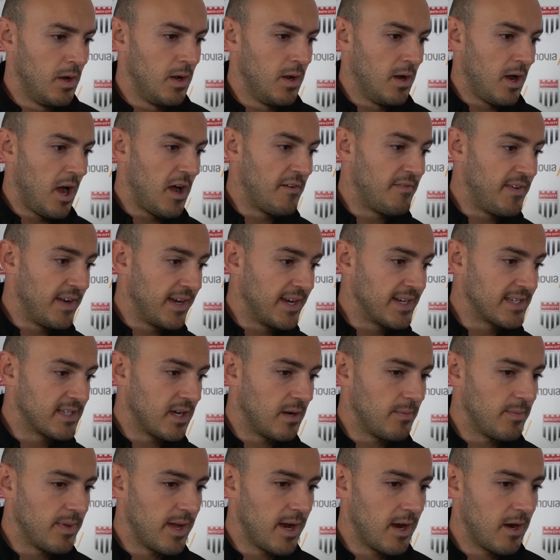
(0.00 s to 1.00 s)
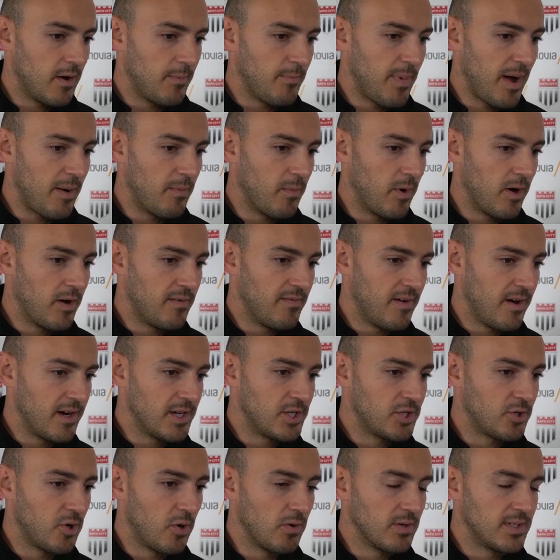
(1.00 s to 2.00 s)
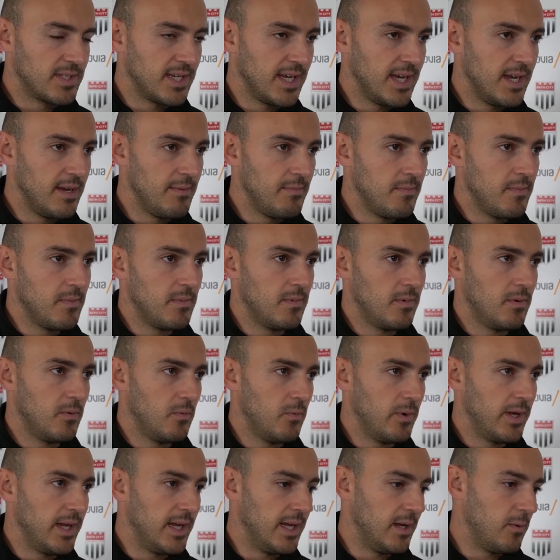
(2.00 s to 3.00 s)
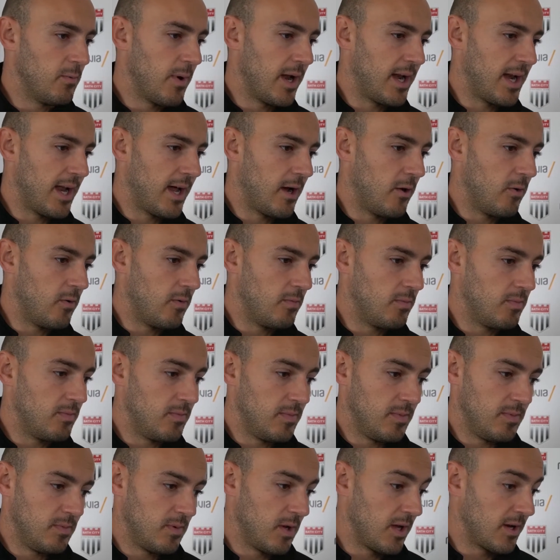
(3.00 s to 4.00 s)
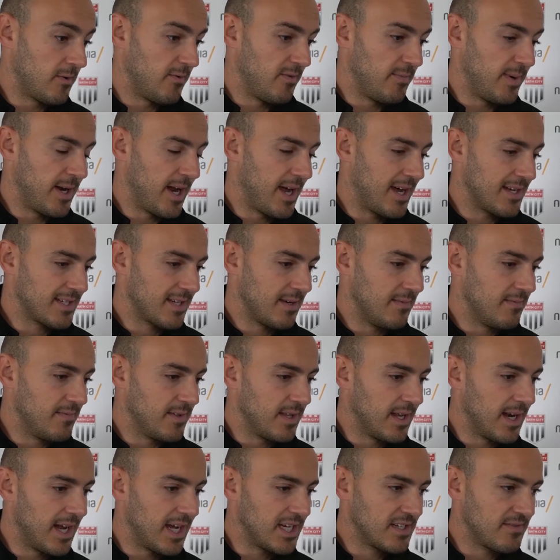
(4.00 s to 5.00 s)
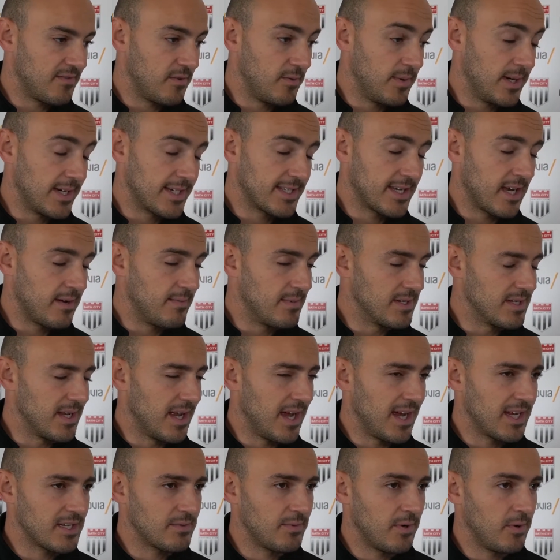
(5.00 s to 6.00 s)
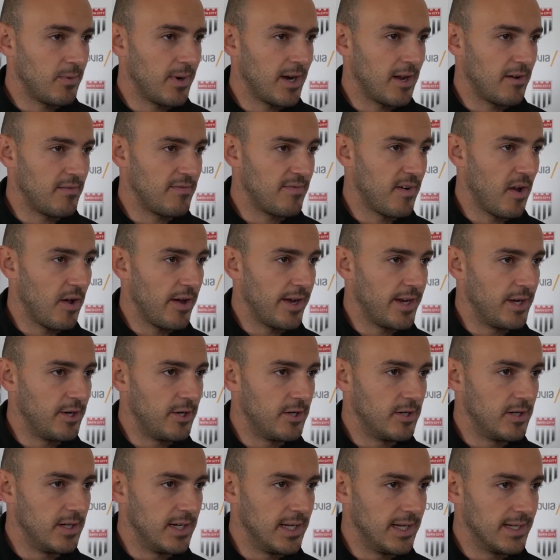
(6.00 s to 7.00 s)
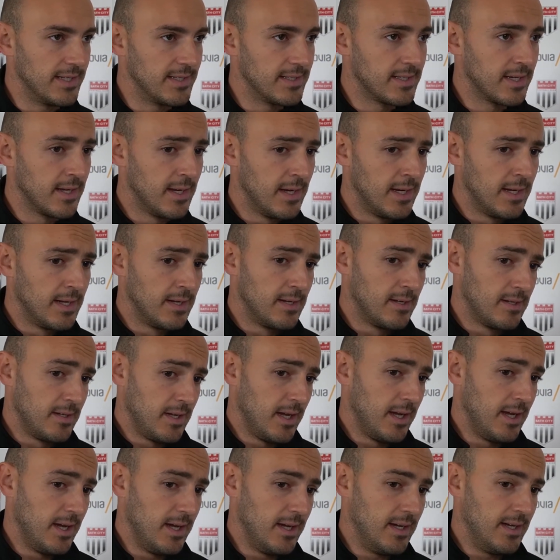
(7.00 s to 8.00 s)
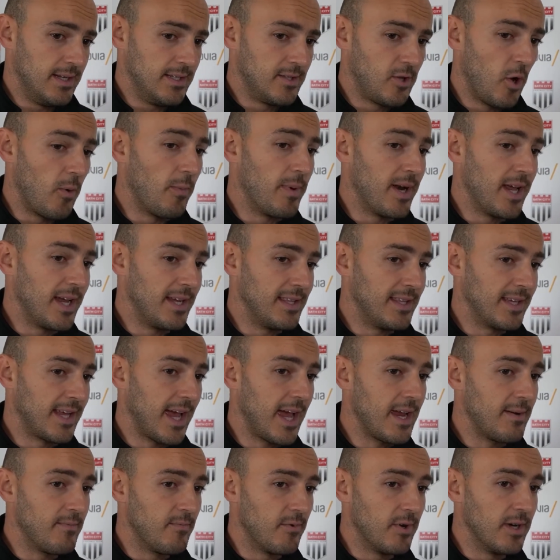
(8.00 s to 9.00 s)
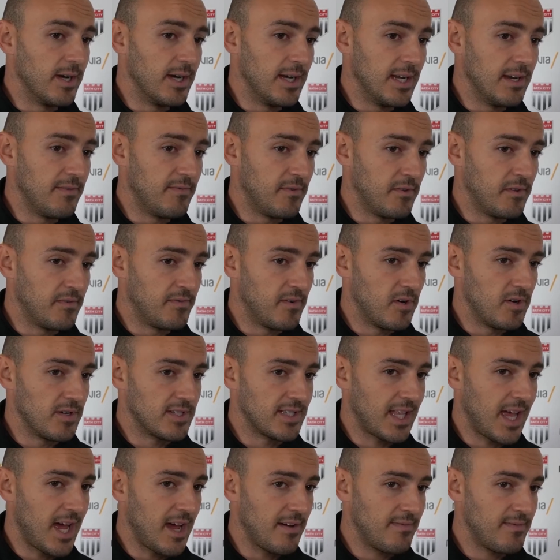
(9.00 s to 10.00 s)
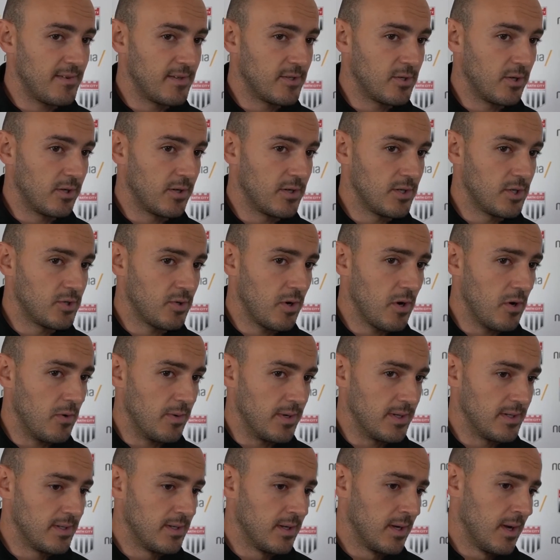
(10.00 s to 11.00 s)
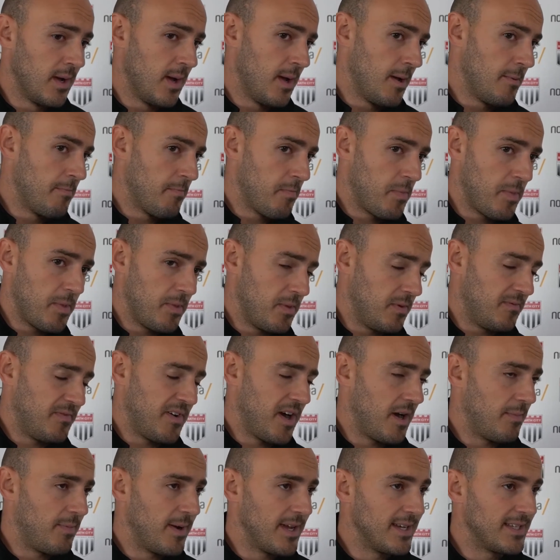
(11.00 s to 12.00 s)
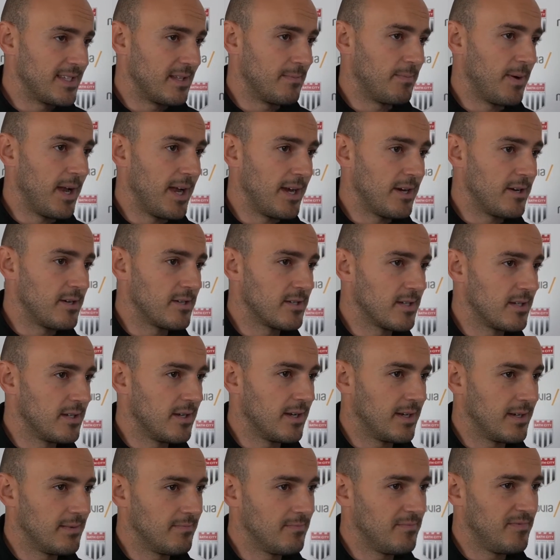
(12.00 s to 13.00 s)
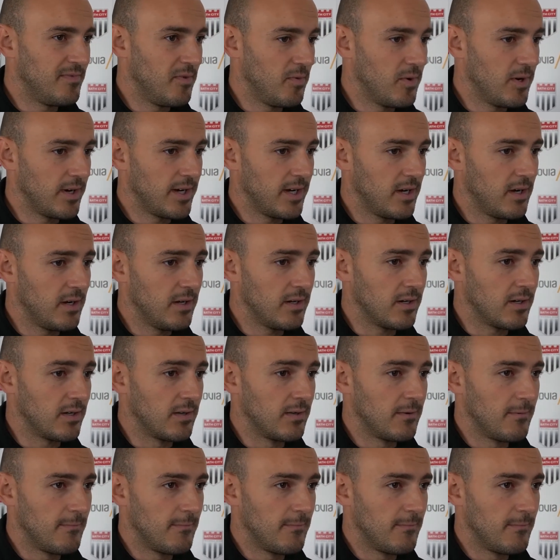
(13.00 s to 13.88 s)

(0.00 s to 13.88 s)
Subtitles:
I think it's up there. Banwell are a very strong team. We went out, like we've been asking for the last few weeks, same as last week, went out flying early and dominated the game really through the first half and took control. And fair play to the players and for working hard.